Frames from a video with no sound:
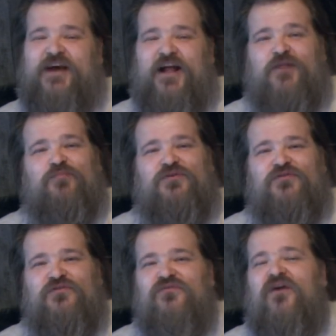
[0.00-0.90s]
help
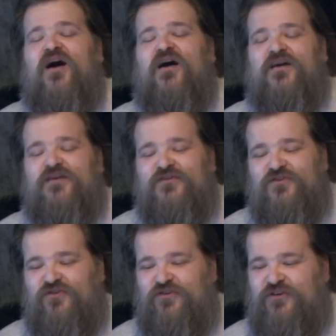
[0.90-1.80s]
you to find
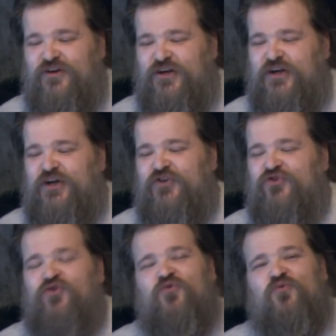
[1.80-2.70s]
your
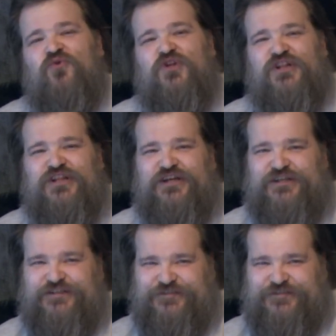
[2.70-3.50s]
tool.